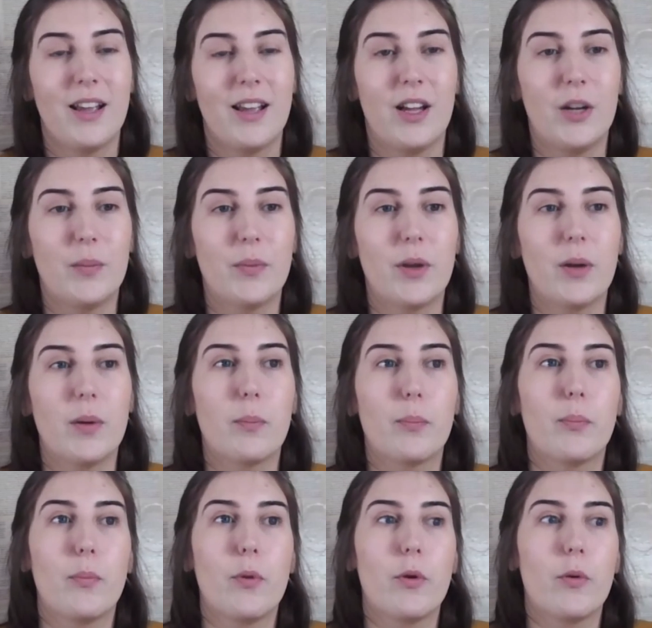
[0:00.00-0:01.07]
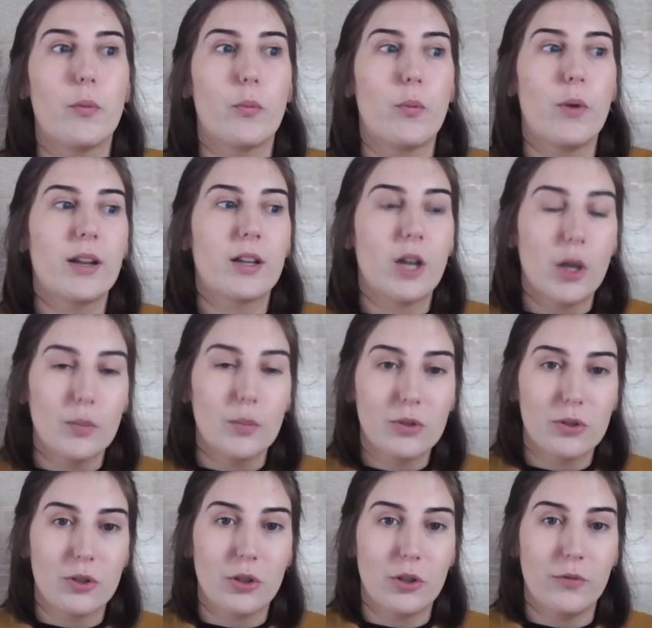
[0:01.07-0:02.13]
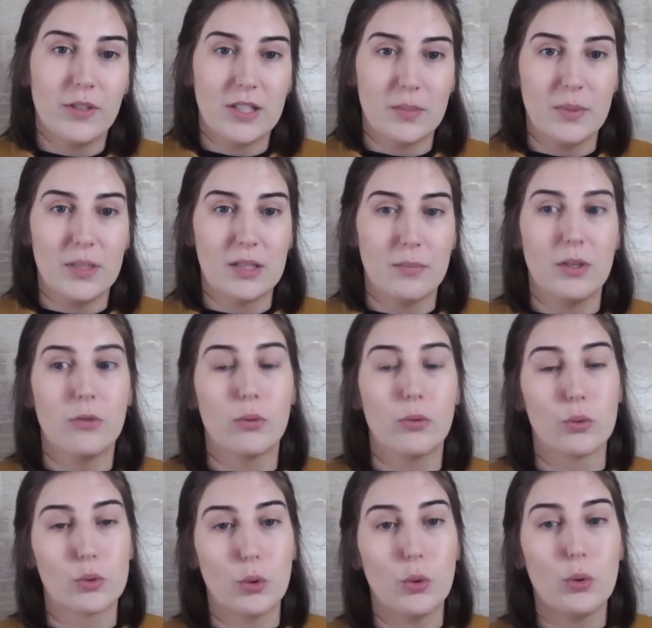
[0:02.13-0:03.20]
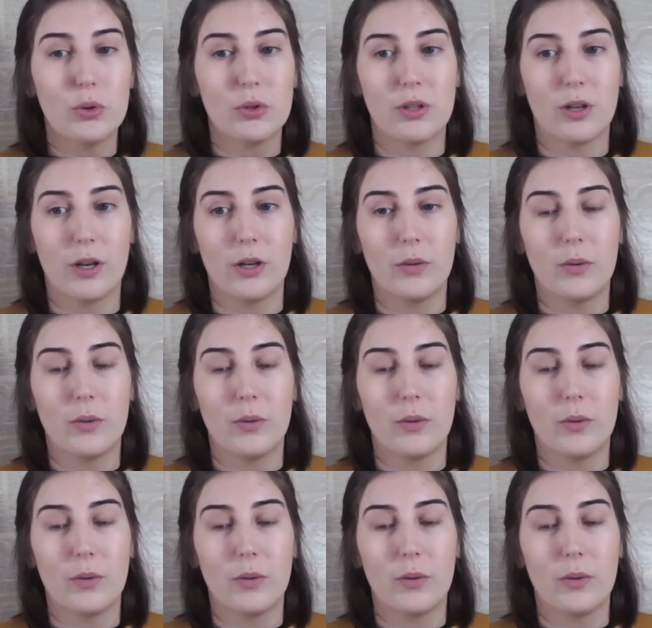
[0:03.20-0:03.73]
When it comes to vitamins and minerals also,